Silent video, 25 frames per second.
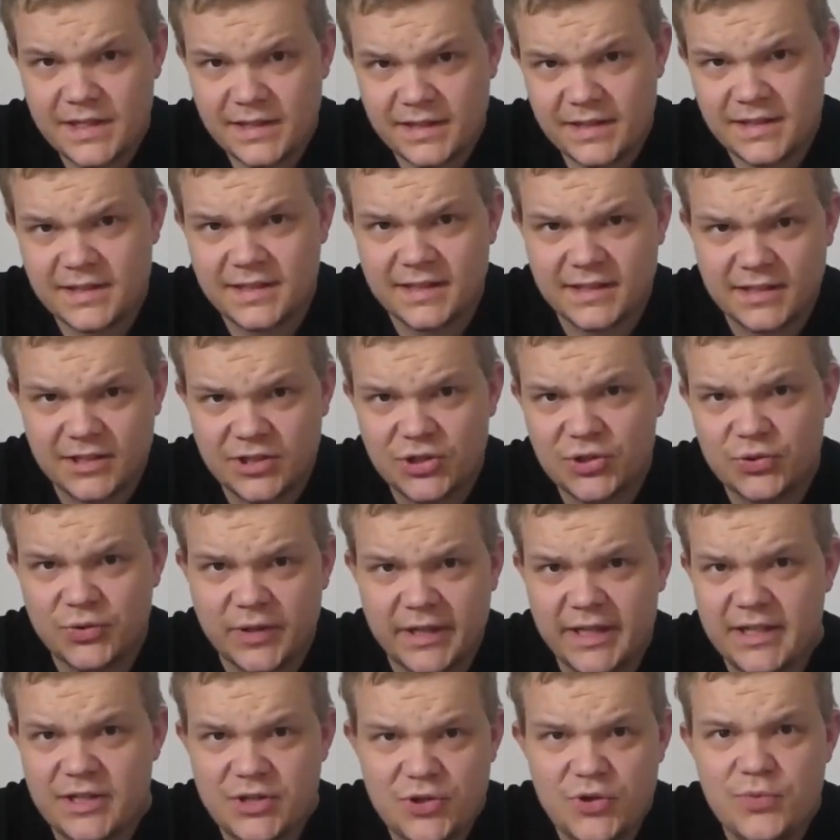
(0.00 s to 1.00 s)
is a
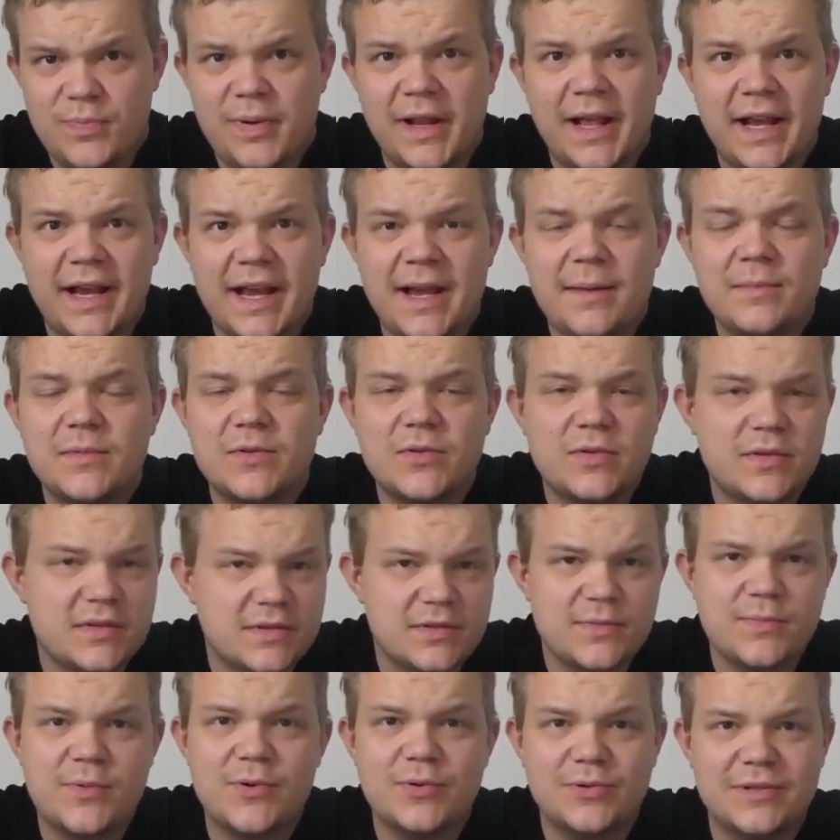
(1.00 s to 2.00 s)
strictly 2-player game, so I
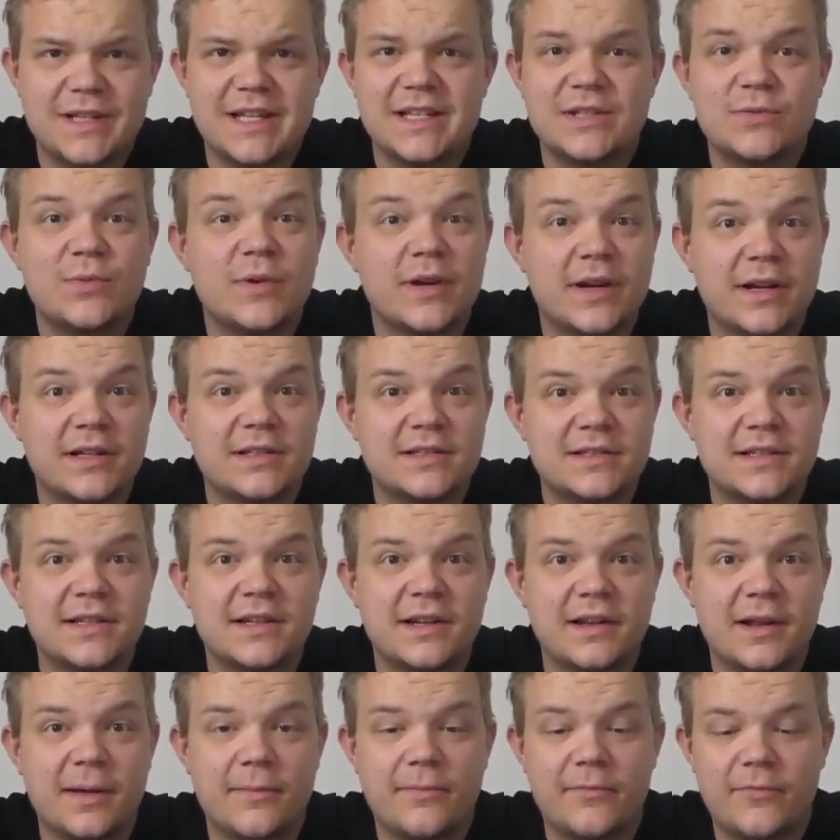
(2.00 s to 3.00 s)
suppose that's what I set
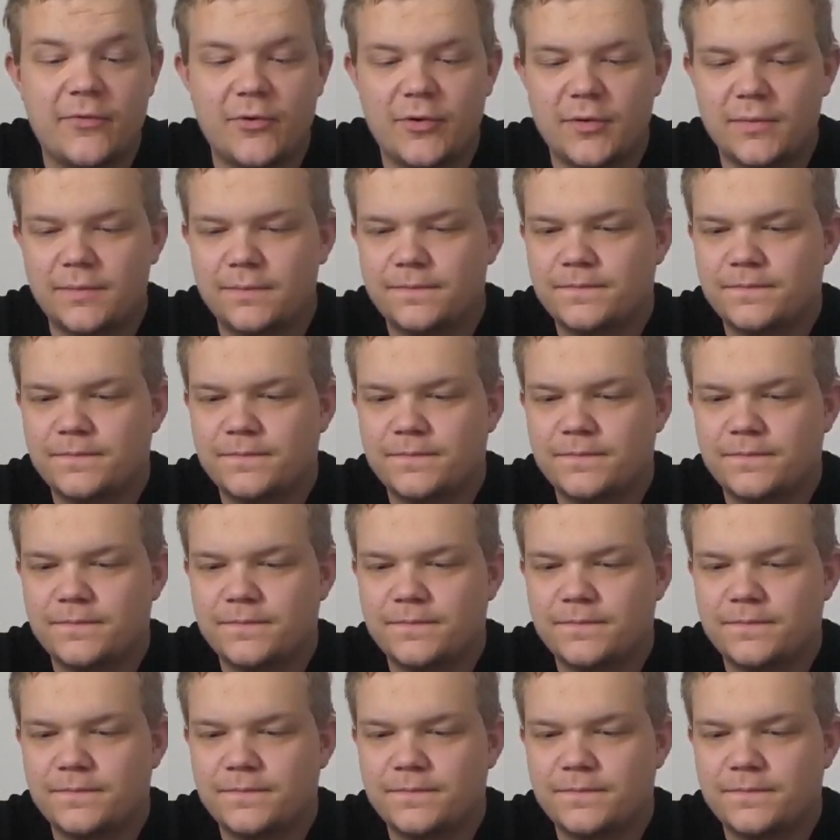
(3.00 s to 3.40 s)
it up for.